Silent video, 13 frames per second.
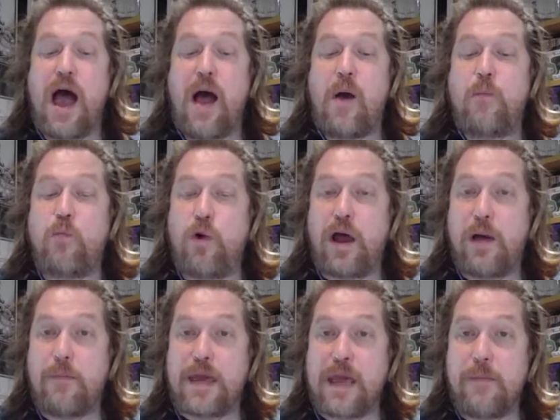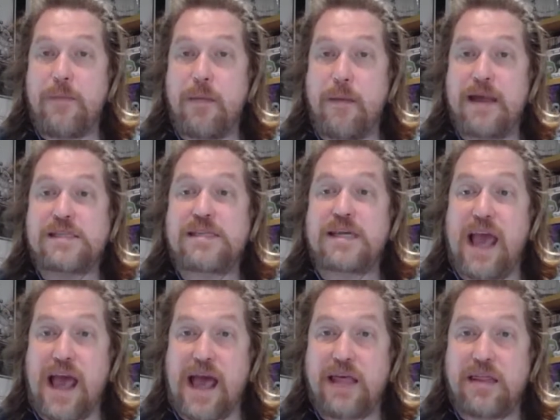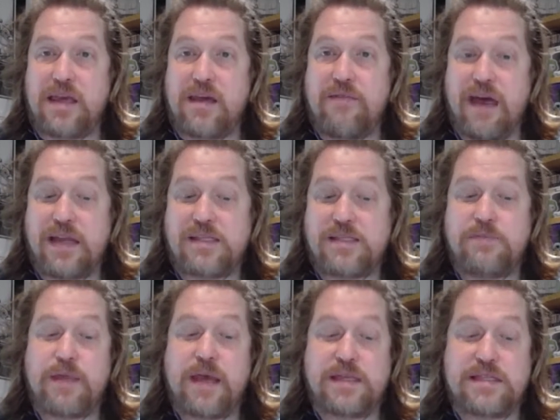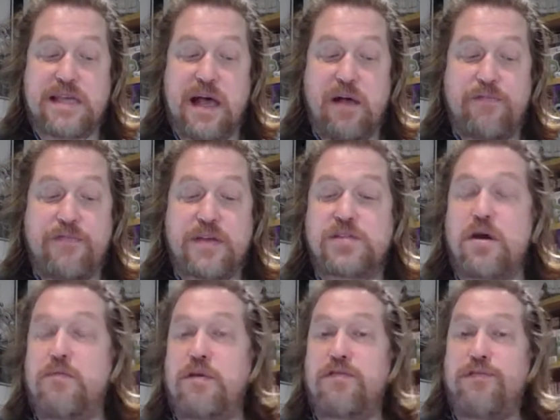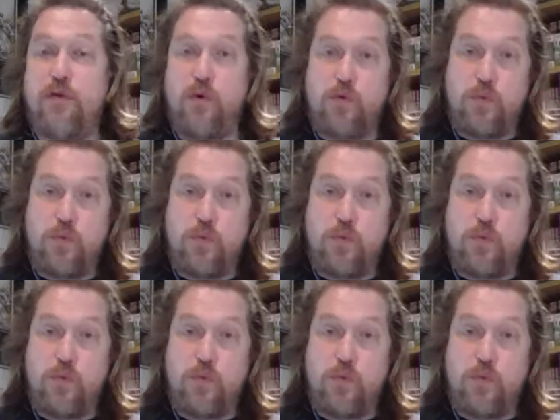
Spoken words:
and what I'll be implementing at the event itself. It's only 4